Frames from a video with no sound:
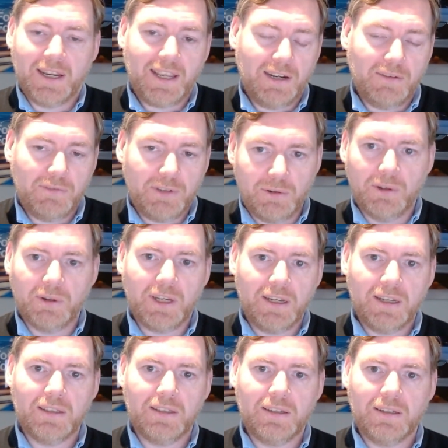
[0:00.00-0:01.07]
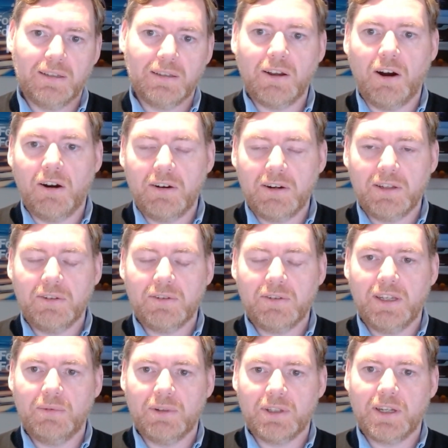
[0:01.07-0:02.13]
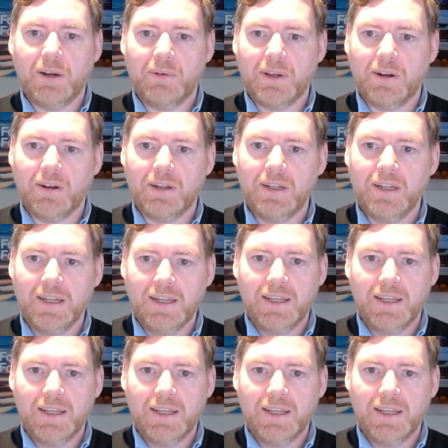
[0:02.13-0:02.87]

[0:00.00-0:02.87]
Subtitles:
Again, if you're looking at the car and you see what's going on,